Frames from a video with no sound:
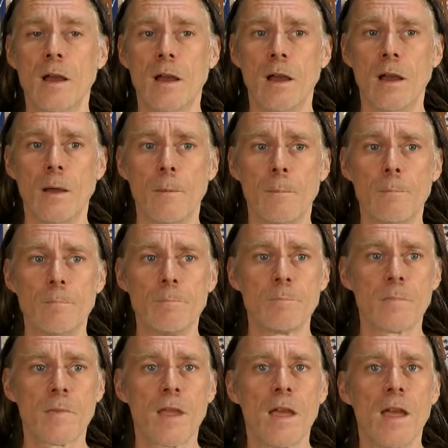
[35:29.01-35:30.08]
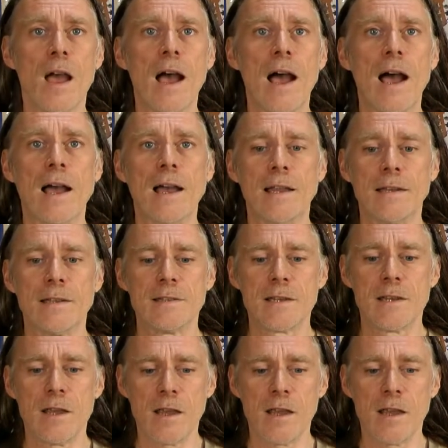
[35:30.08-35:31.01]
And